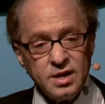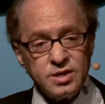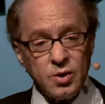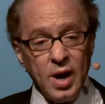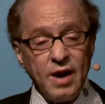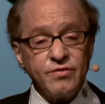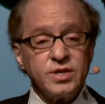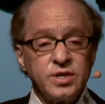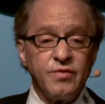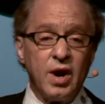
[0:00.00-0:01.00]
So half
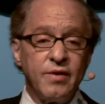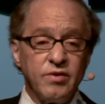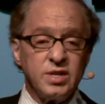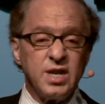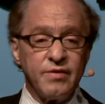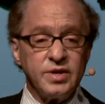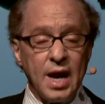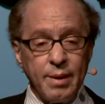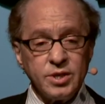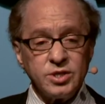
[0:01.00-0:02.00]
the survivors have a
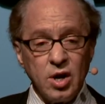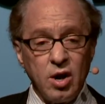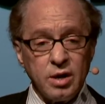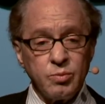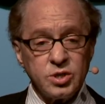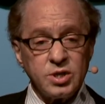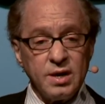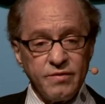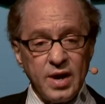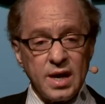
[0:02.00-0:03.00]
damaged heart, which
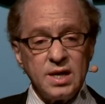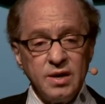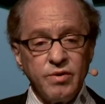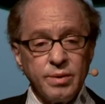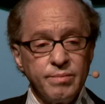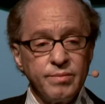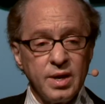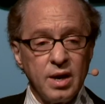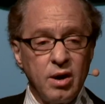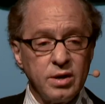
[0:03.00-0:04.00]
can in fact leave them
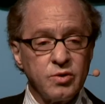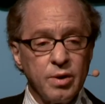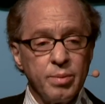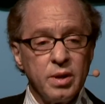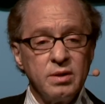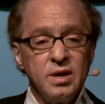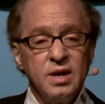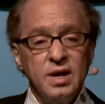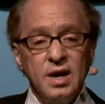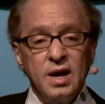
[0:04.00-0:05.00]
a heart cripple.
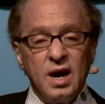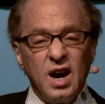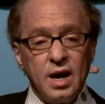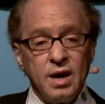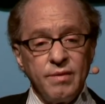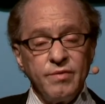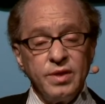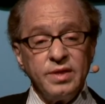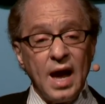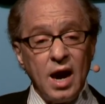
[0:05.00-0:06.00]

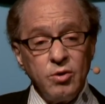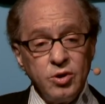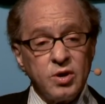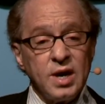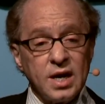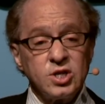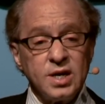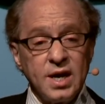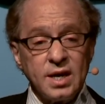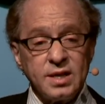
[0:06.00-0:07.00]
Now you can
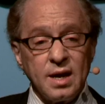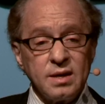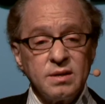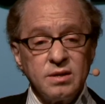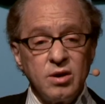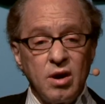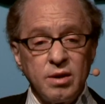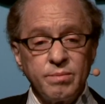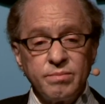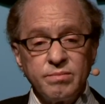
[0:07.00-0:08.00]
actually get your
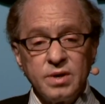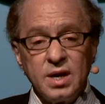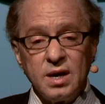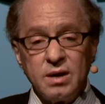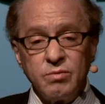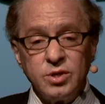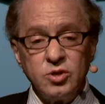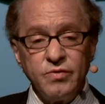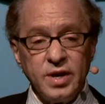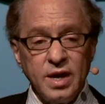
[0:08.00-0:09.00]
heart
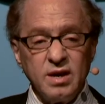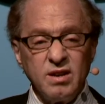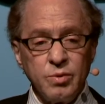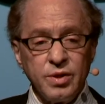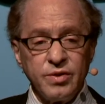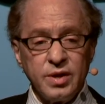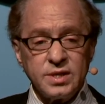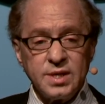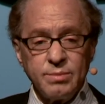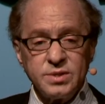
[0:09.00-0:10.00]
rejuvenated
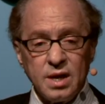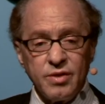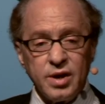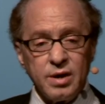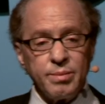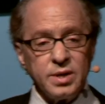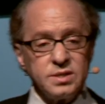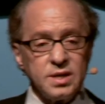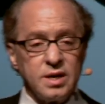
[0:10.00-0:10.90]
with stem cell therapies.